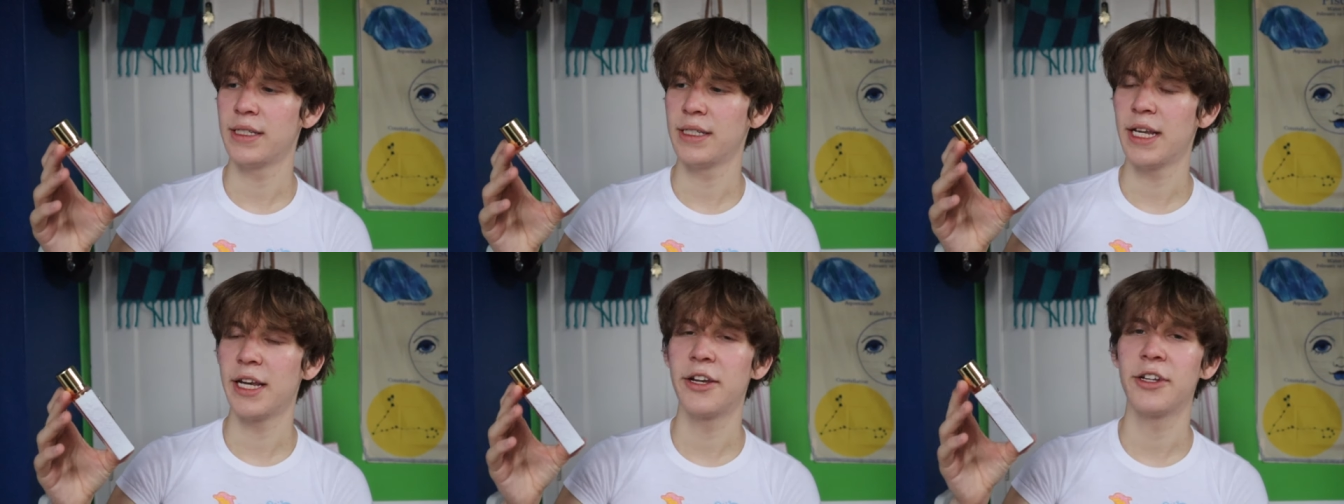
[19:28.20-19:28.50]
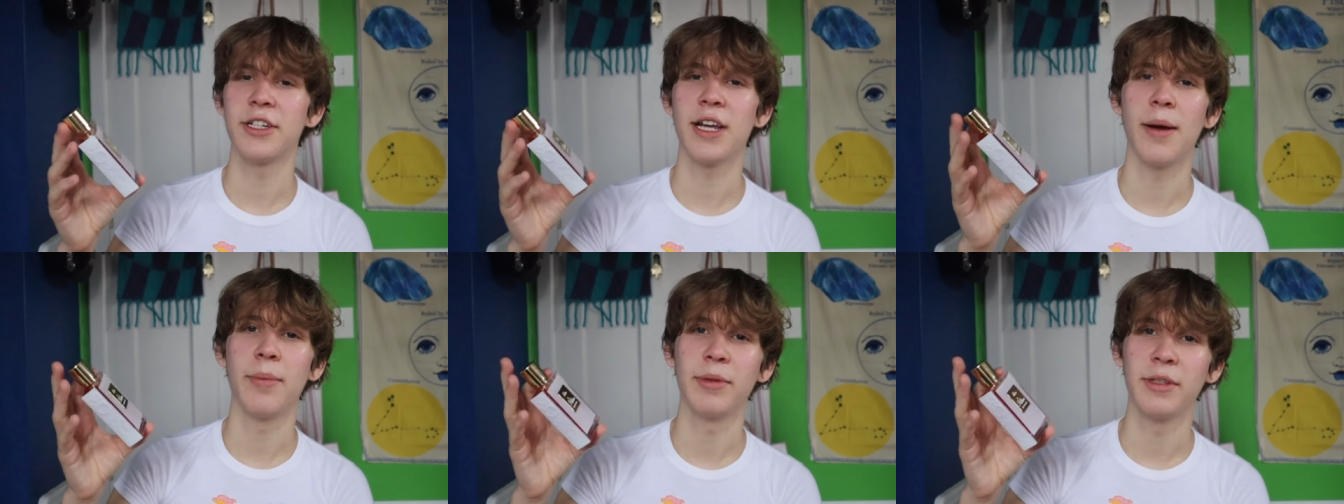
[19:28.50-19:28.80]
Take
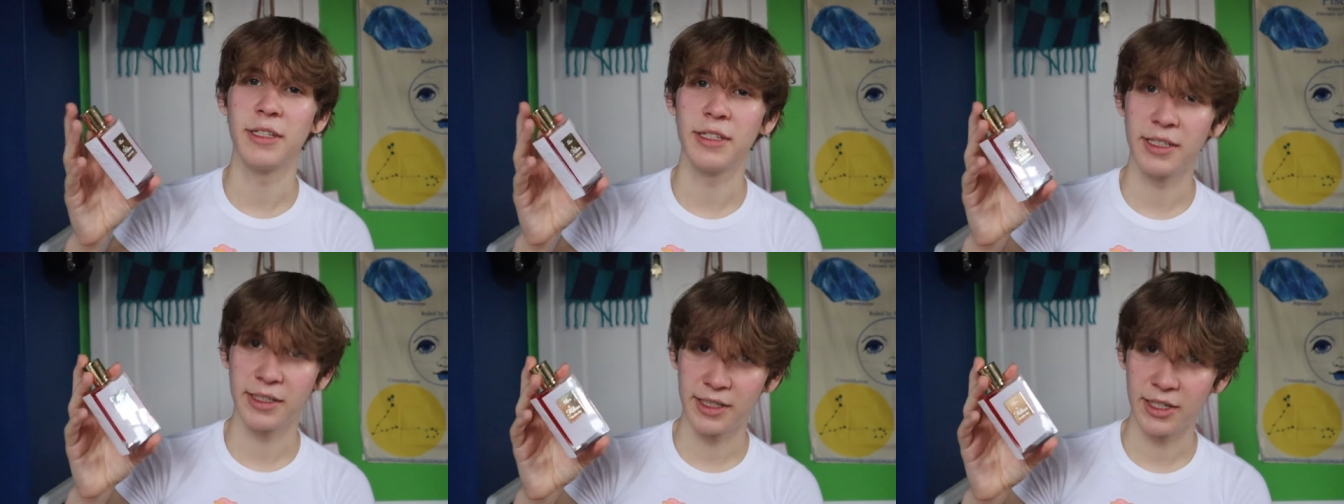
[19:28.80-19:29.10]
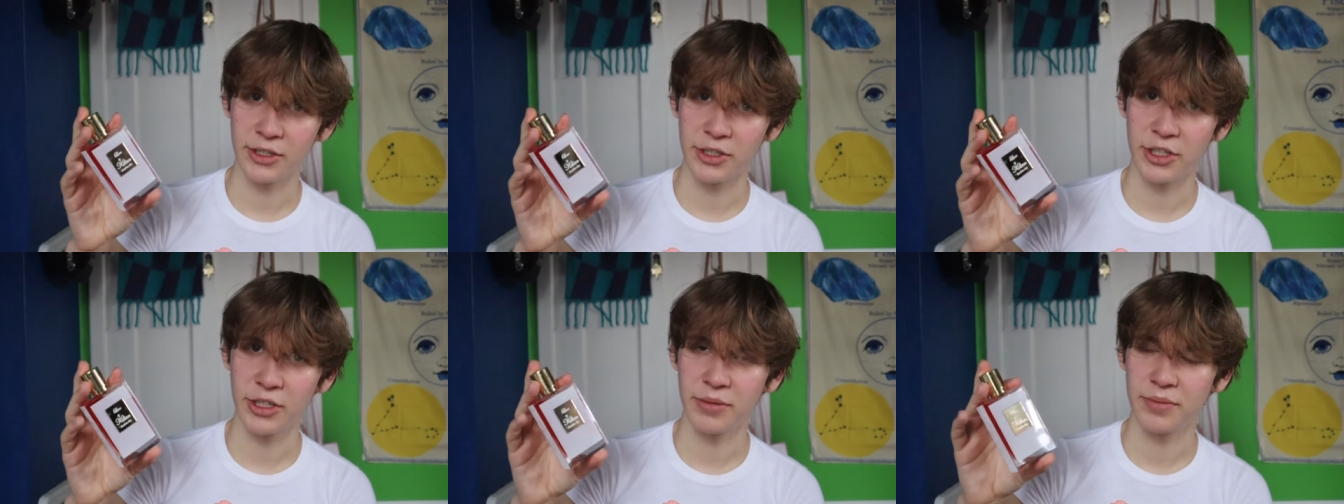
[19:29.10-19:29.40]
your time with the
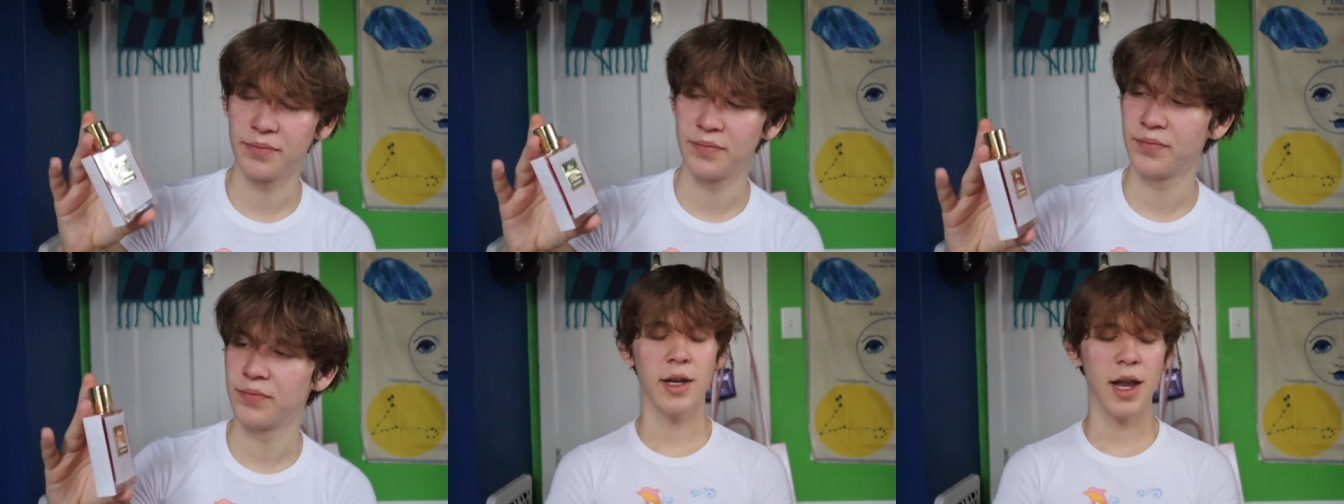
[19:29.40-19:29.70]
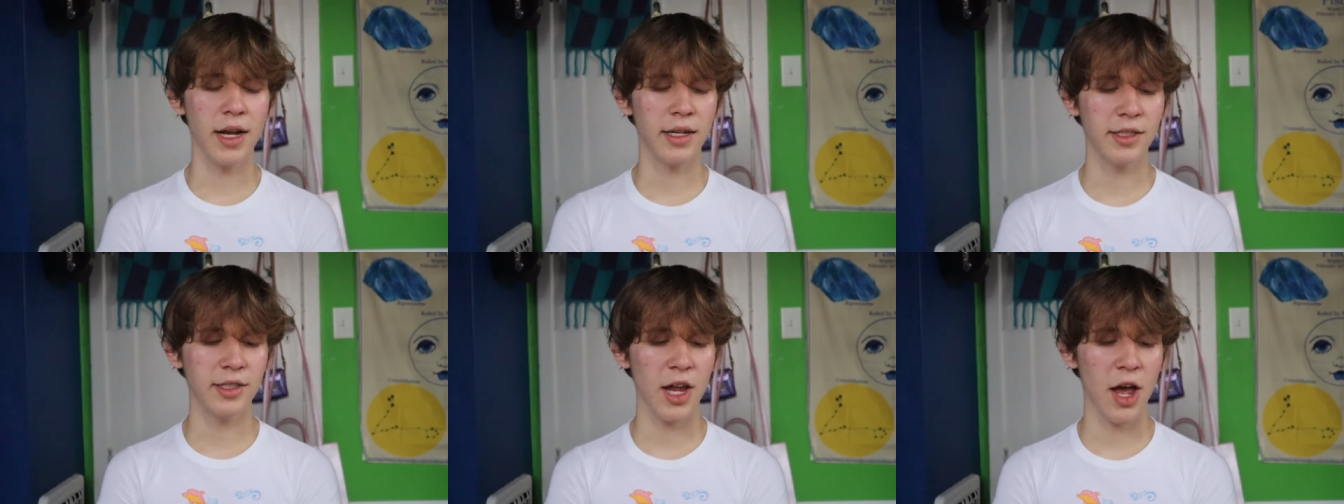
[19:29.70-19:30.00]
decision.
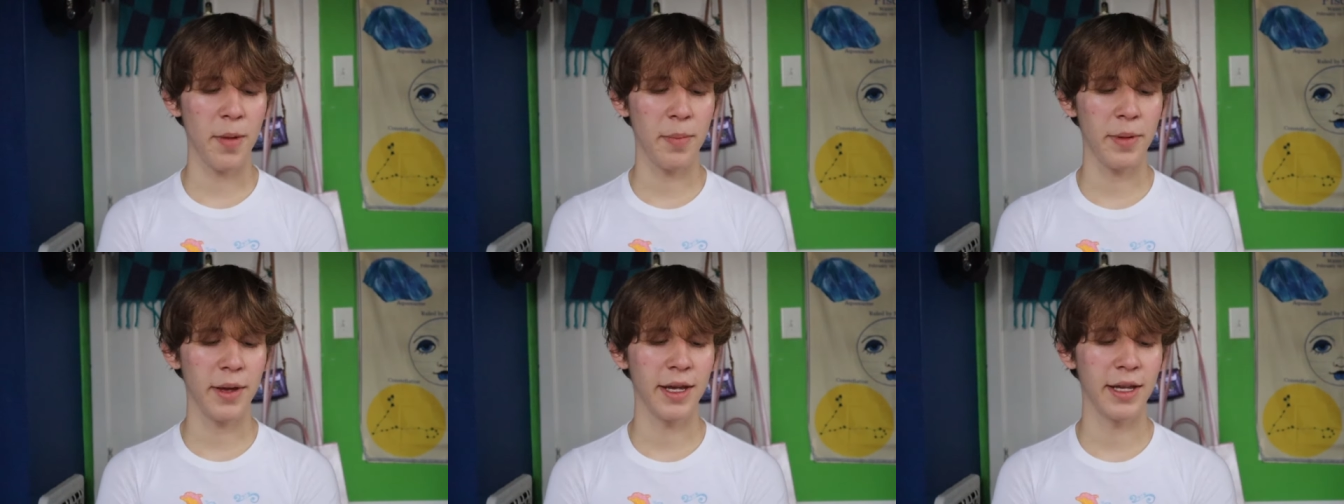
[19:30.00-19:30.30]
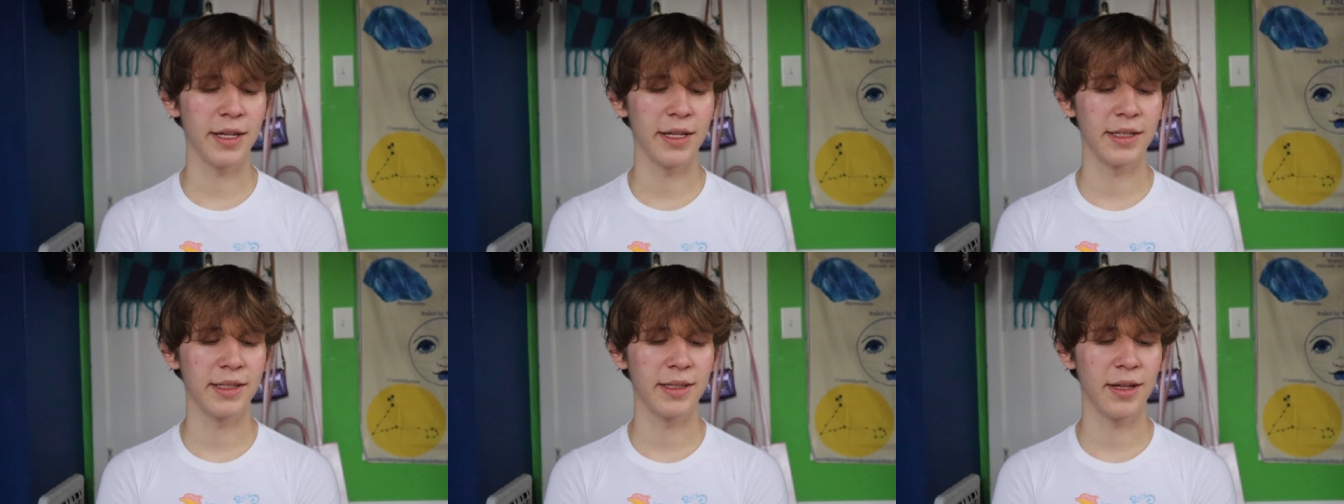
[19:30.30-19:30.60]
Next up
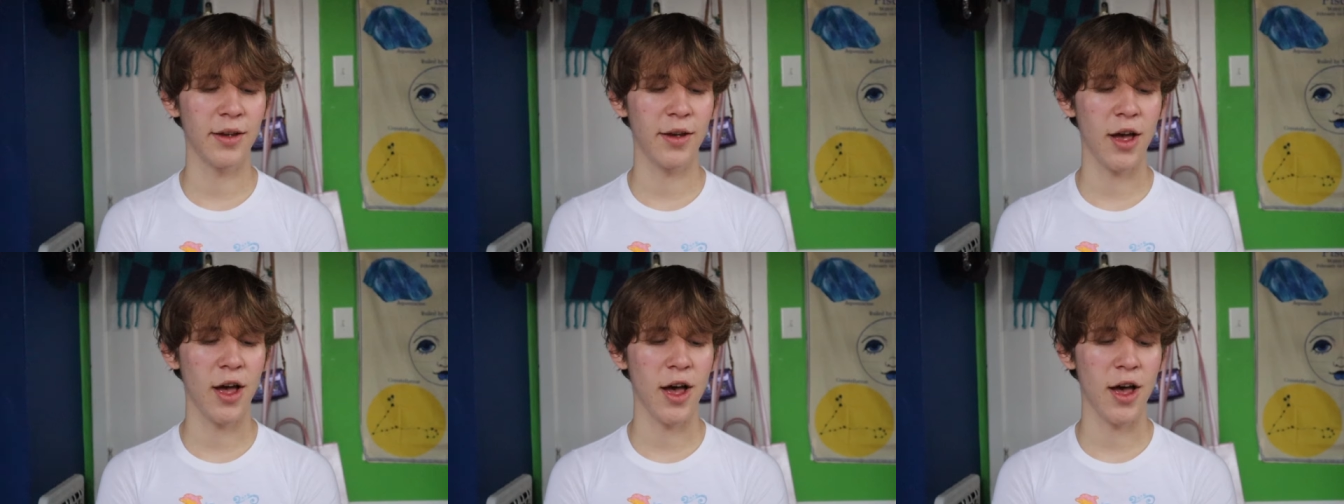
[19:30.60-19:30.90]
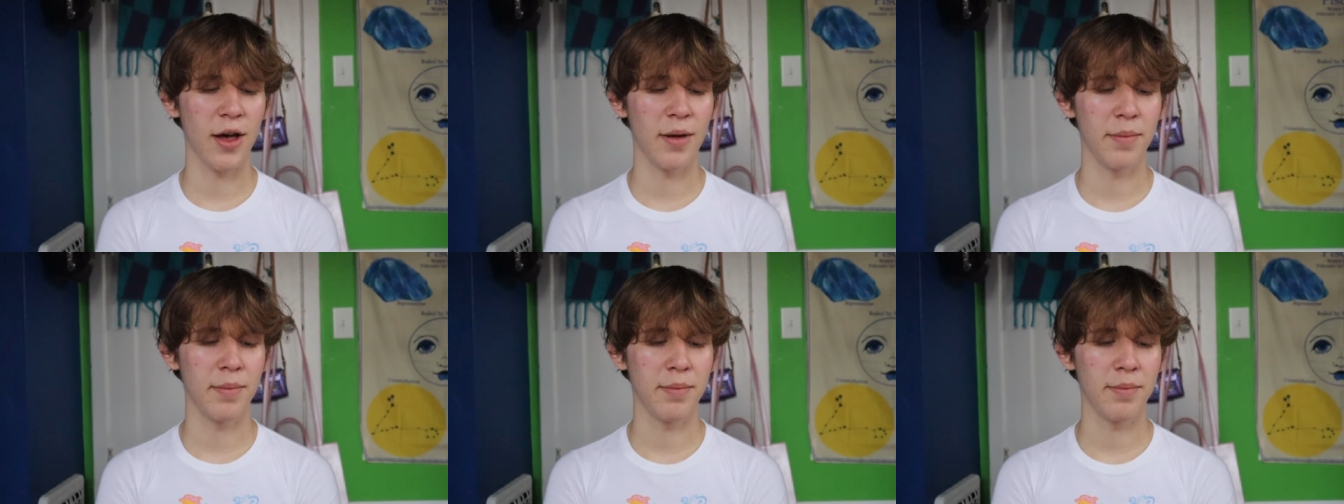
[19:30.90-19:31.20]
is
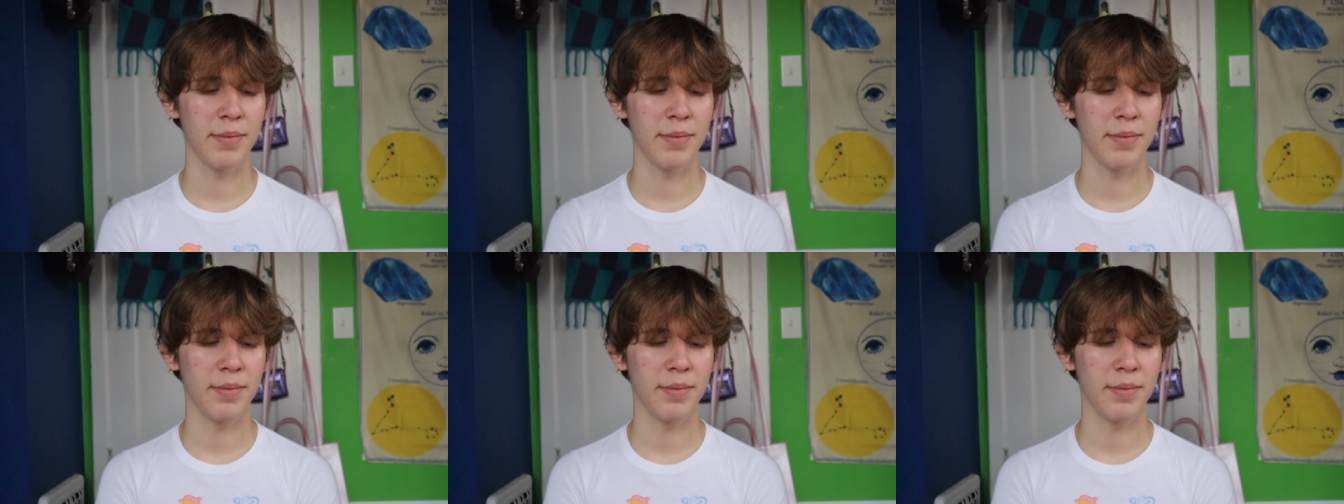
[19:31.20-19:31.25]
um,